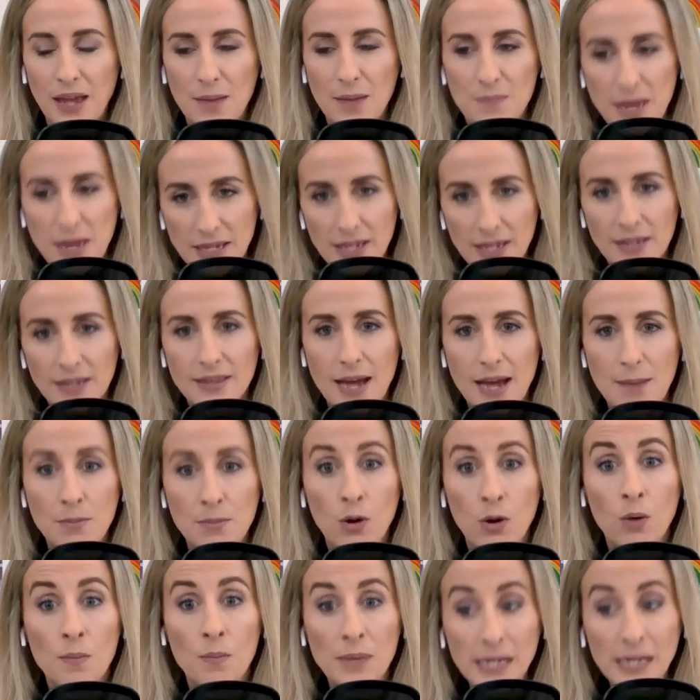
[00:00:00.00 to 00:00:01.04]
and making that
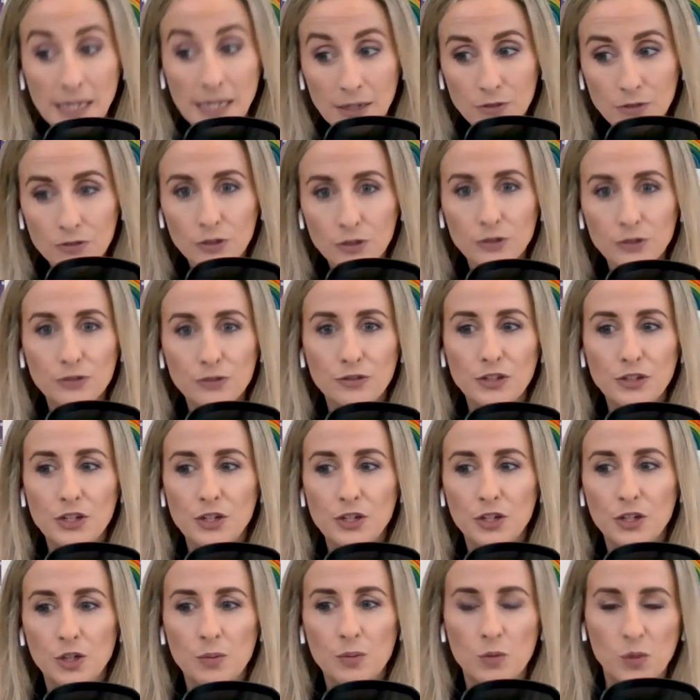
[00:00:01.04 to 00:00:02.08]
more meaningful for
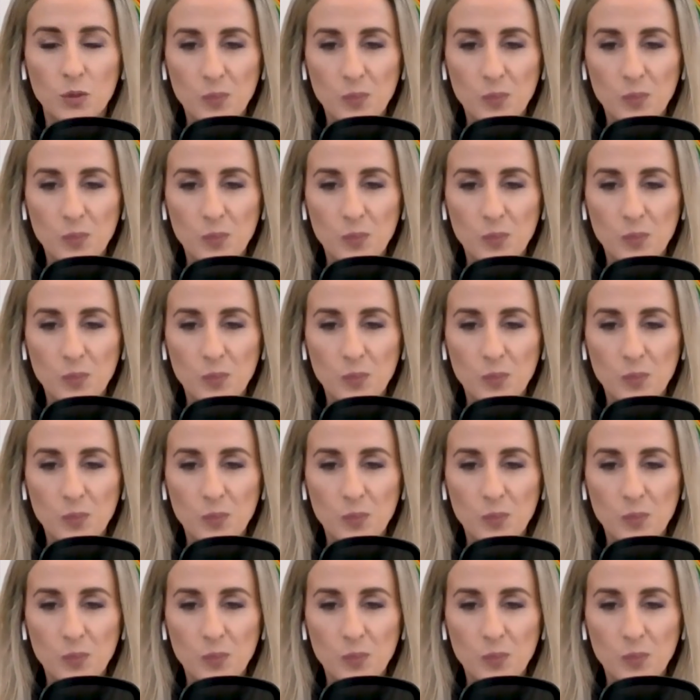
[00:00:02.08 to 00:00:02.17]
you,